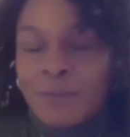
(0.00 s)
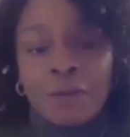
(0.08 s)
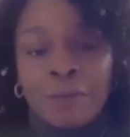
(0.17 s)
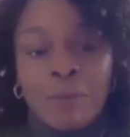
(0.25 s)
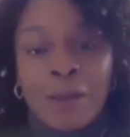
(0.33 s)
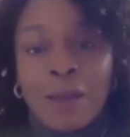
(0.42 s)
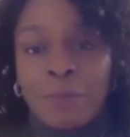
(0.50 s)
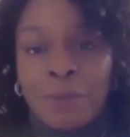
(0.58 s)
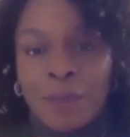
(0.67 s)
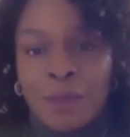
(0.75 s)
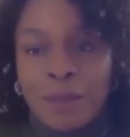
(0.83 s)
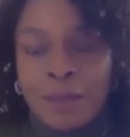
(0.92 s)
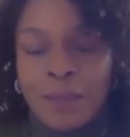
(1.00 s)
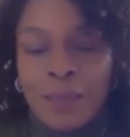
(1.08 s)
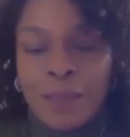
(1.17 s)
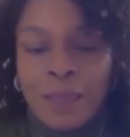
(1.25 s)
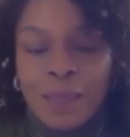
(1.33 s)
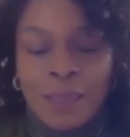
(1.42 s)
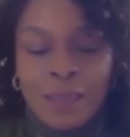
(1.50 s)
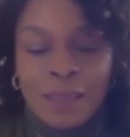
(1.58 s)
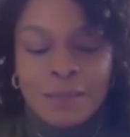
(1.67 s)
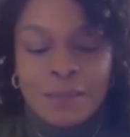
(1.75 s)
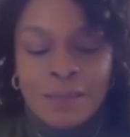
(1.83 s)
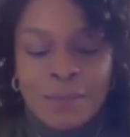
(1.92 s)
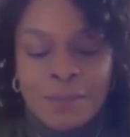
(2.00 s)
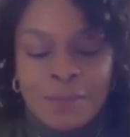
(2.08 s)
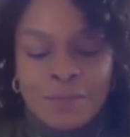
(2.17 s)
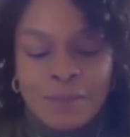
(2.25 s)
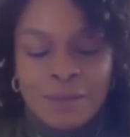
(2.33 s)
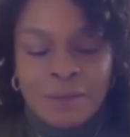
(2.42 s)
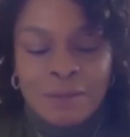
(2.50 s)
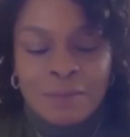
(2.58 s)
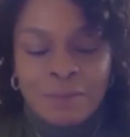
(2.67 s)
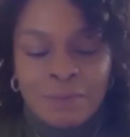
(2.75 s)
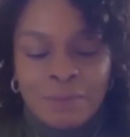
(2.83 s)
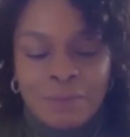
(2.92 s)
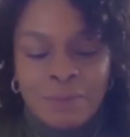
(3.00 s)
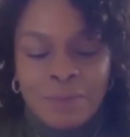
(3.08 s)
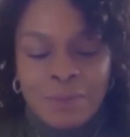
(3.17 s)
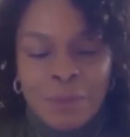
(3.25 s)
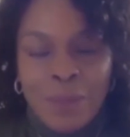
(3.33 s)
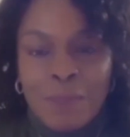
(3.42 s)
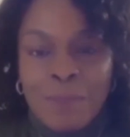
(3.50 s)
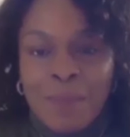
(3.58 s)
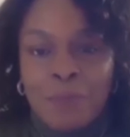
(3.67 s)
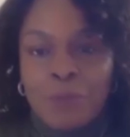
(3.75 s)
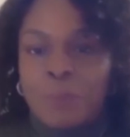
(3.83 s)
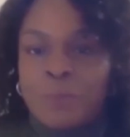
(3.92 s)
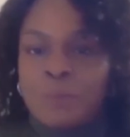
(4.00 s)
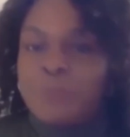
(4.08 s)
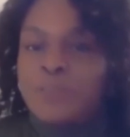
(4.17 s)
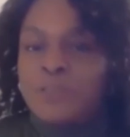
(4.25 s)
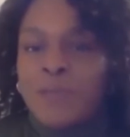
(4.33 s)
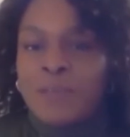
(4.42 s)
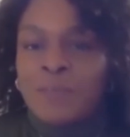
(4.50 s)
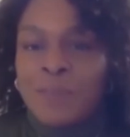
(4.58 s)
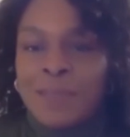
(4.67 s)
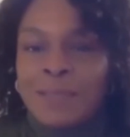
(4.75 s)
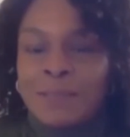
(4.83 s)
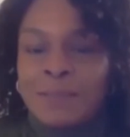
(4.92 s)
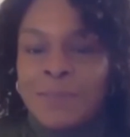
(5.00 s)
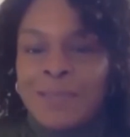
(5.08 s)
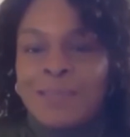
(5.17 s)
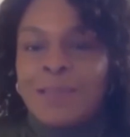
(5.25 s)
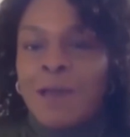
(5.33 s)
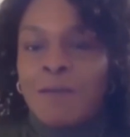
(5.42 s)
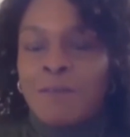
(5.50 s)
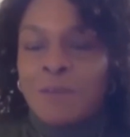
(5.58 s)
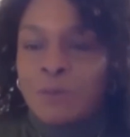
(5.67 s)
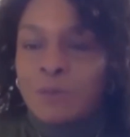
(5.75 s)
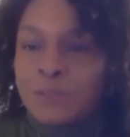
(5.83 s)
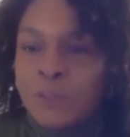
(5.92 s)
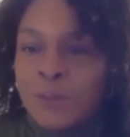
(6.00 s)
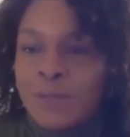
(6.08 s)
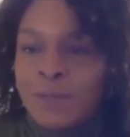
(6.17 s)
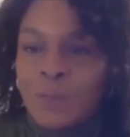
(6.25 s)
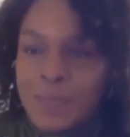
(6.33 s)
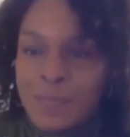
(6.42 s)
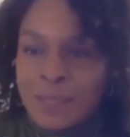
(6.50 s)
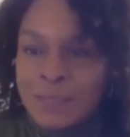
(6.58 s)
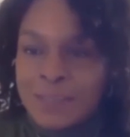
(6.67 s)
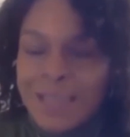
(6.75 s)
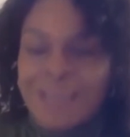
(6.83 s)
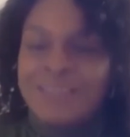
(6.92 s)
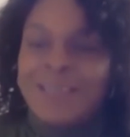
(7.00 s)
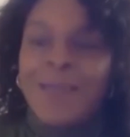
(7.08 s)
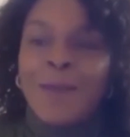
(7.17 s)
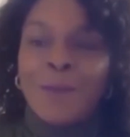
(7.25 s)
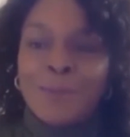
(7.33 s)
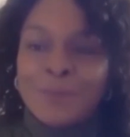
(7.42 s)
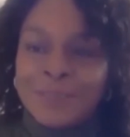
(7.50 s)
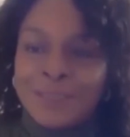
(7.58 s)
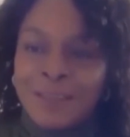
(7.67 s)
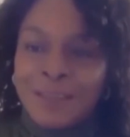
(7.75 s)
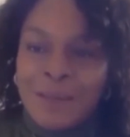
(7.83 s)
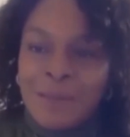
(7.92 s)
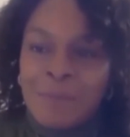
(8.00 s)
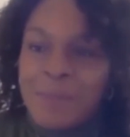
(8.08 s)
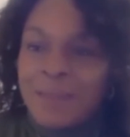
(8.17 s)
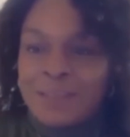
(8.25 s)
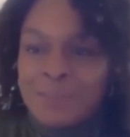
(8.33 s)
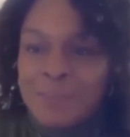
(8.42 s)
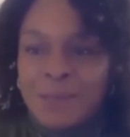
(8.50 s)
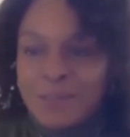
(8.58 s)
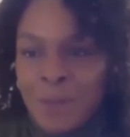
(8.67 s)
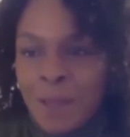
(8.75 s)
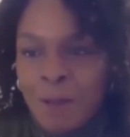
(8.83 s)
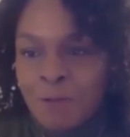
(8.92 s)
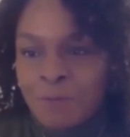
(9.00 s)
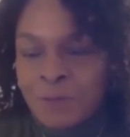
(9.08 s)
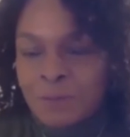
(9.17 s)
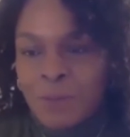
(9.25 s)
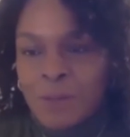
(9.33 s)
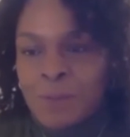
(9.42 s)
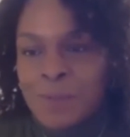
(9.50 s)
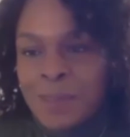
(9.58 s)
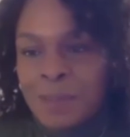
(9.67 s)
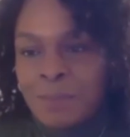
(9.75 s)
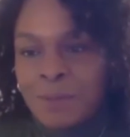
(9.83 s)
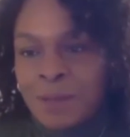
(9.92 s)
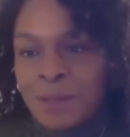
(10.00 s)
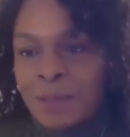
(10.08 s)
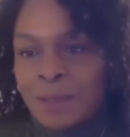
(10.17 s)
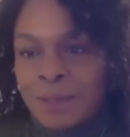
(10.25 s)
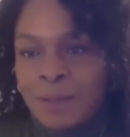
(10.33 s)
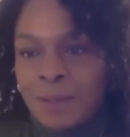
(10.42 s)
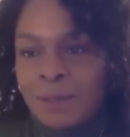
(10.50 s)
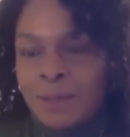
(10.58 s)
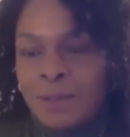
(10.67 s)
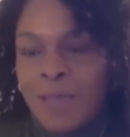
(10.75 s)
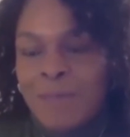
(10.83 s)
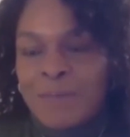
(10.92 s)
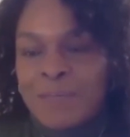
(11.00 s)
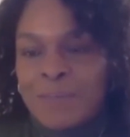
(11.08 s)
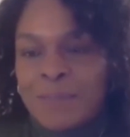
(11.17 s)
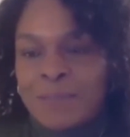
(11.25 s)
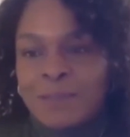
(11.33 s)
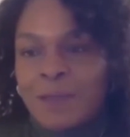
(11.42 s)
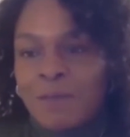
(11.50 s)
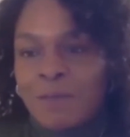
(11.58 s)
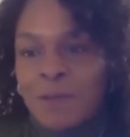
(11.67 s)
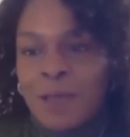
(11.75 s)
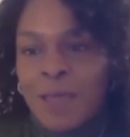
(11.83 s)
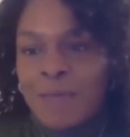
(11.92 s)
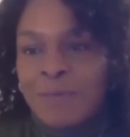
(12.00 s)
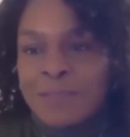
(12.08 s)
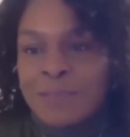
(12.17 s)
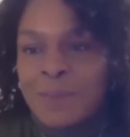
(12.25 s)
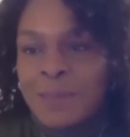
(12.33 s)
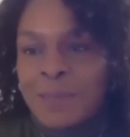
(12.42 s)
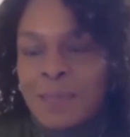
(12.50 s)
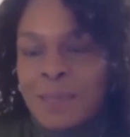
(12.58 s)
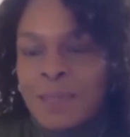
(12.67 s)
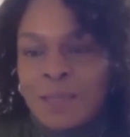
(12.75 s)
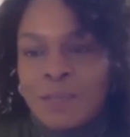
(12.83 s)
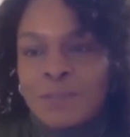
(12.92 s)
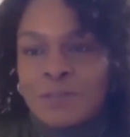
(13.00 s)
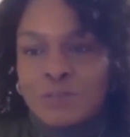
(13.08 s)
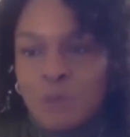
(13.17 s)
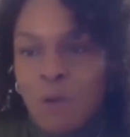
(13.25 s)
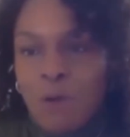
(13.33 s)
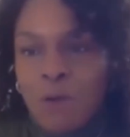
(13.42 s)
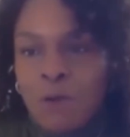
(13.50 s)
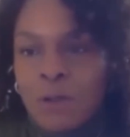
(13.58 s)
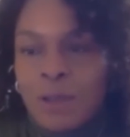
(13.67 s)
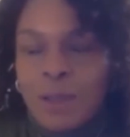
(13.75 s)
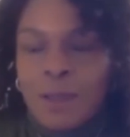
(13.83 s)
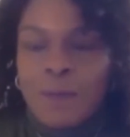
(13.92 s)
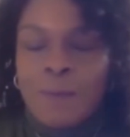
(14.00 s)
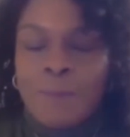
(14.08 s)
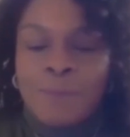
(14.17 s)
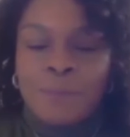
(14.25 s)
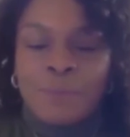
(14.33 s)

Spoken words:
and my upbringing in terms of the way men were portrayed as being tough and not showing any weakness. That hasn't helped men's mental health and well-being by, you know, having to be the tough guy, having to be strong. And